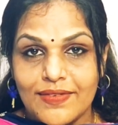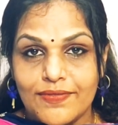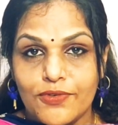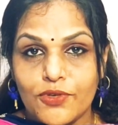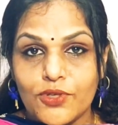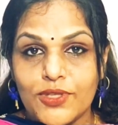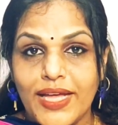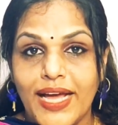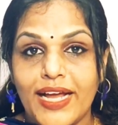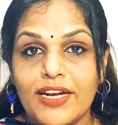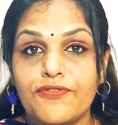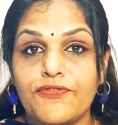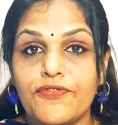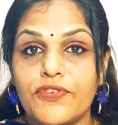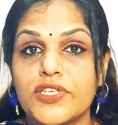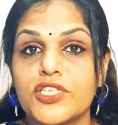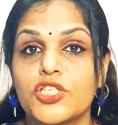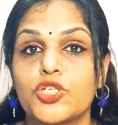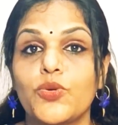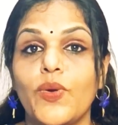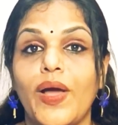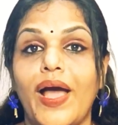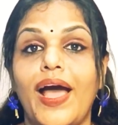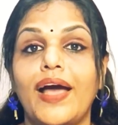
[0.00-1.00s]
For that,
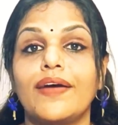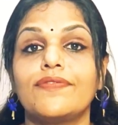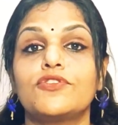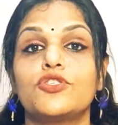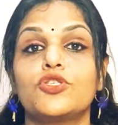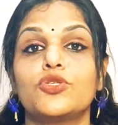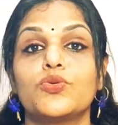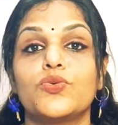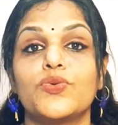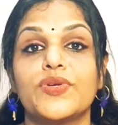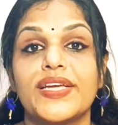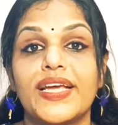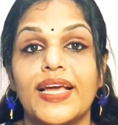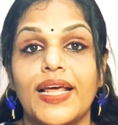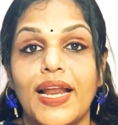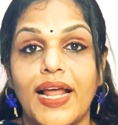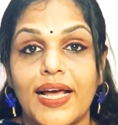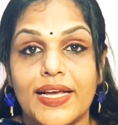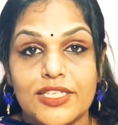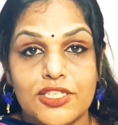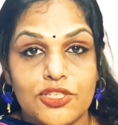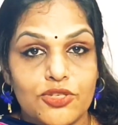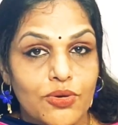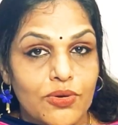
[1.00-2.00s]
first you have to
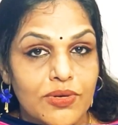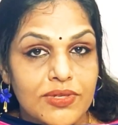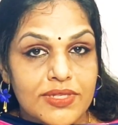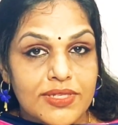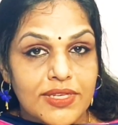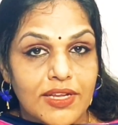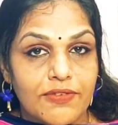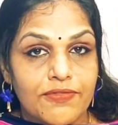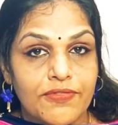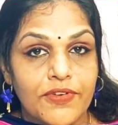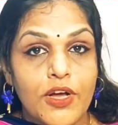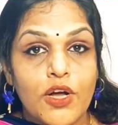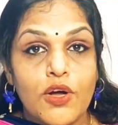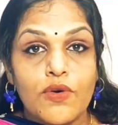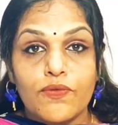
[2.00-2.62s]
realize yourself.